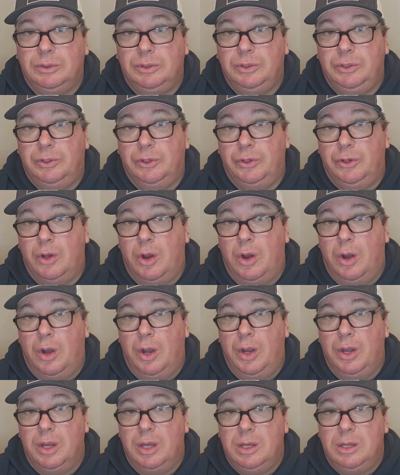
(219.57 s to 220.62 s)
your
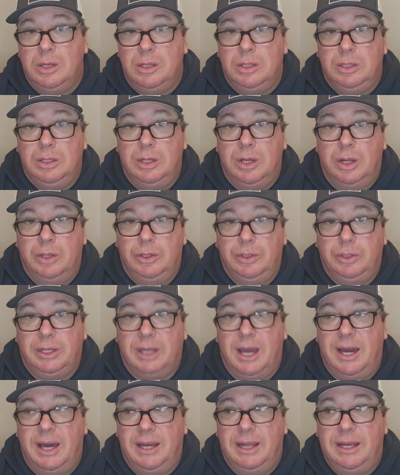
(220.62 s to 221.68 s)
yard. You
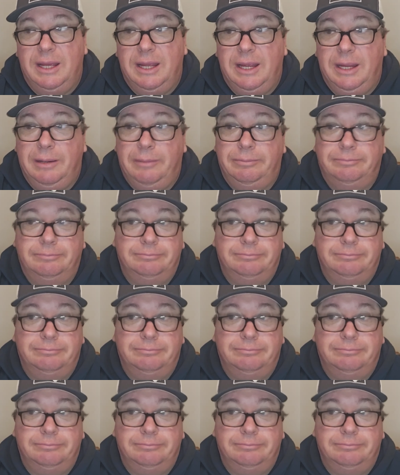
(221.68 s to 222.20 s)
got a